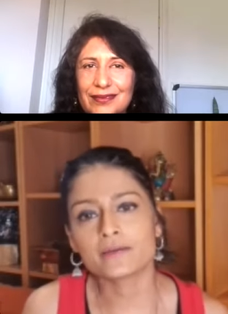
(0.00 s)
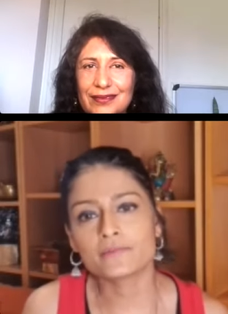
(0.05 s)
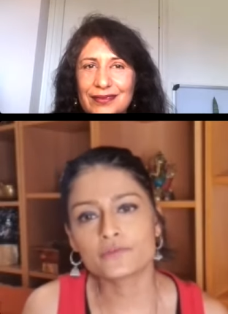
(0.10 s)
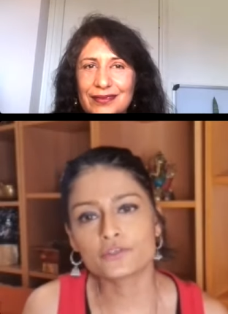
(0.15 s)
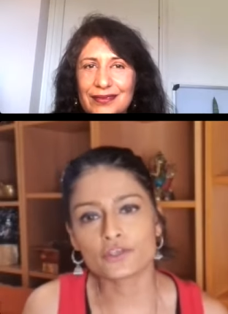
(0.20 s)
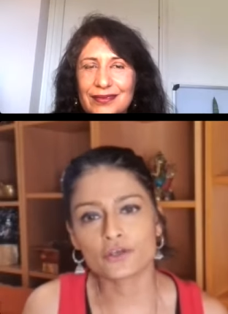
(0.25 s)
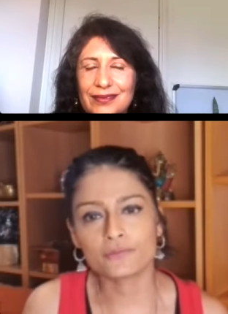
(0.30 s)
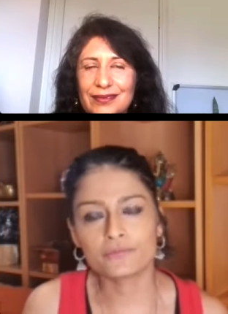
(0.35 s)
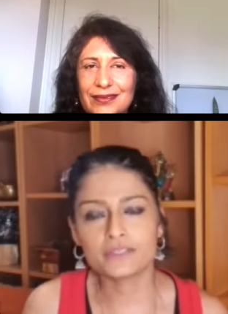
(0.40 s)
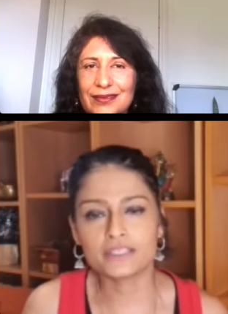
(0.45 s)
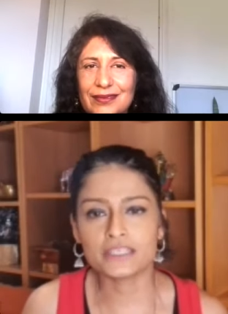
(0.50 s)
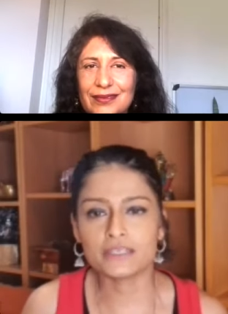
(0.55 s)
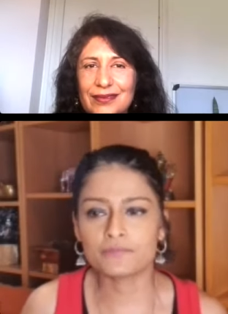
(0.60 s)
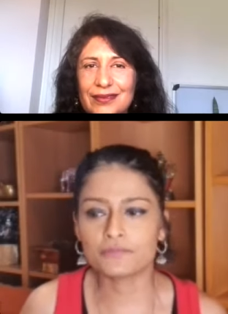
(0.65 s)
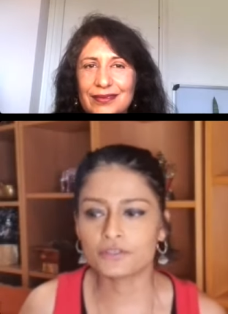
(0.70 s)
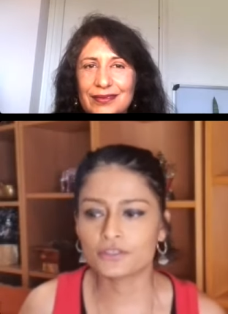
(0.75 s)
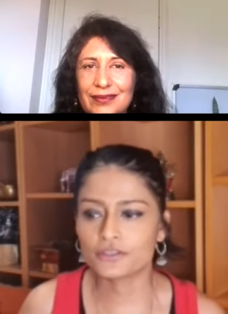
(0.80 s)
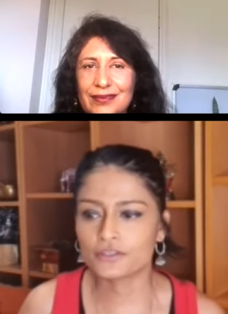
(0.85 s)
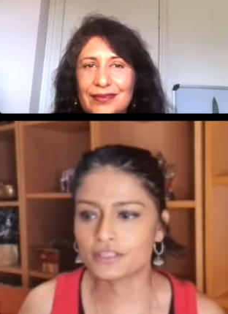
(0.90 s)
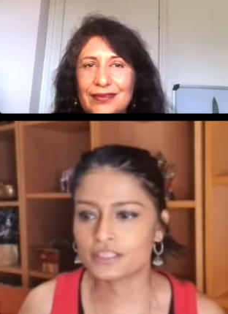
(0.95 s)
Speaker 1: absorbed deep
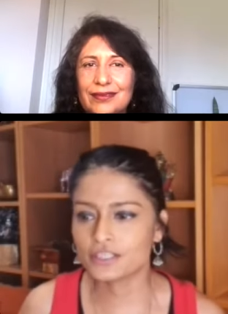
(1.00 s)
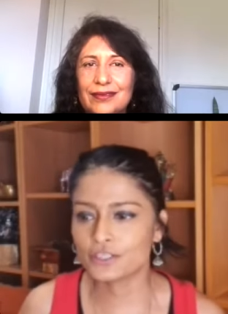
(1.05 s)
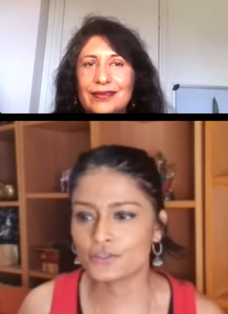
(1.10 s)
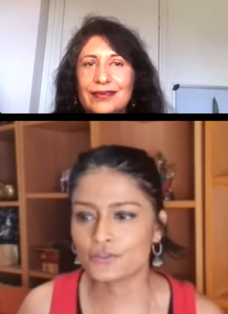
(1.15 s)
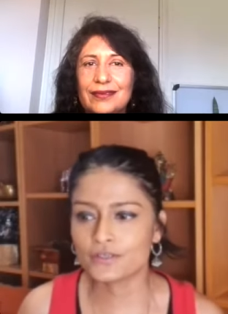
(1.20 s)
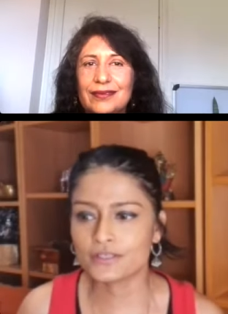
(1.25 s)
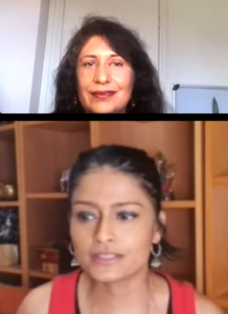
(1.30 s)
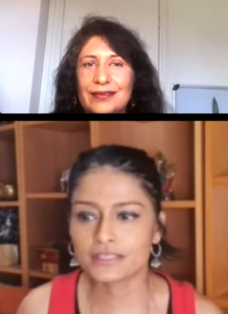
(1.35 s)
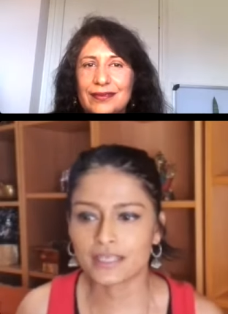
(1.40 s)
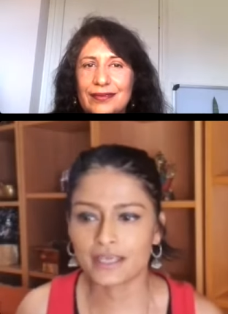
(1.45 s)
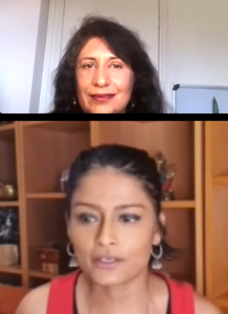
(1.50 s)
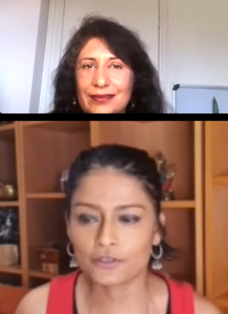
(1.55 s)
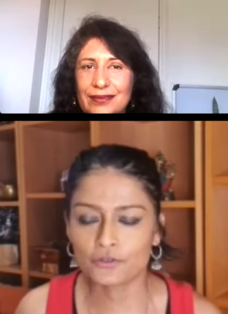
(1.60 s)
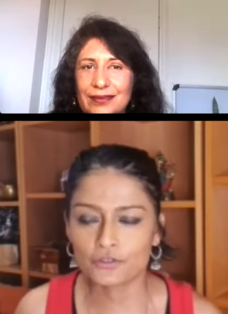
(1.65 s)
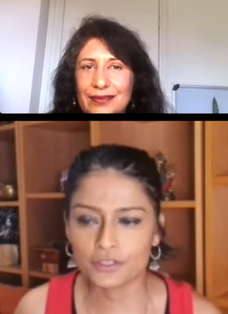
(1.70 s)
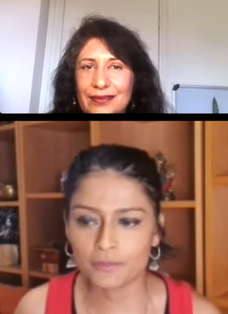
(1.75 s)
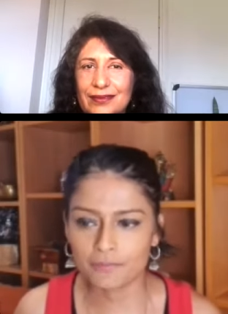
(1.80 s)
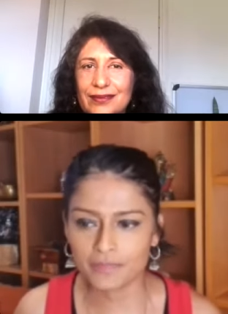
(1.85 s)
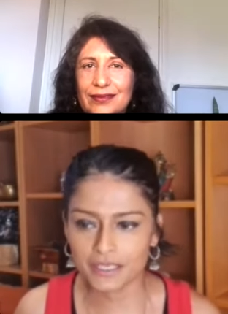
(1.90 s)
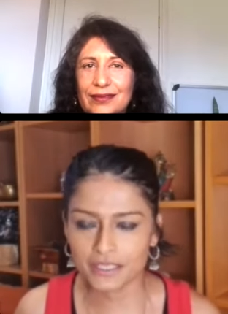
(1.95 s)
into the tissues, like, you know,
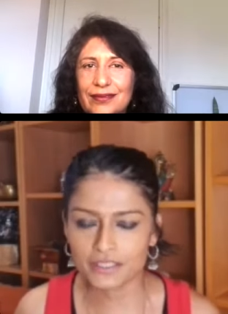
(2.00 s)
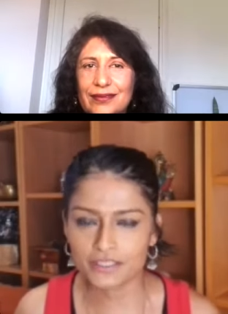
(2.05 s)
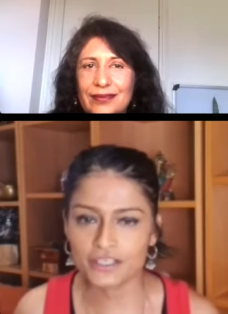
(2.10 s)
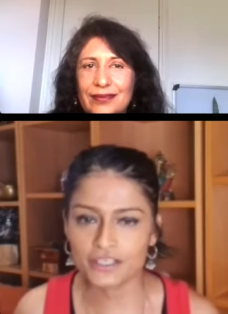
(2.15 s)
the blood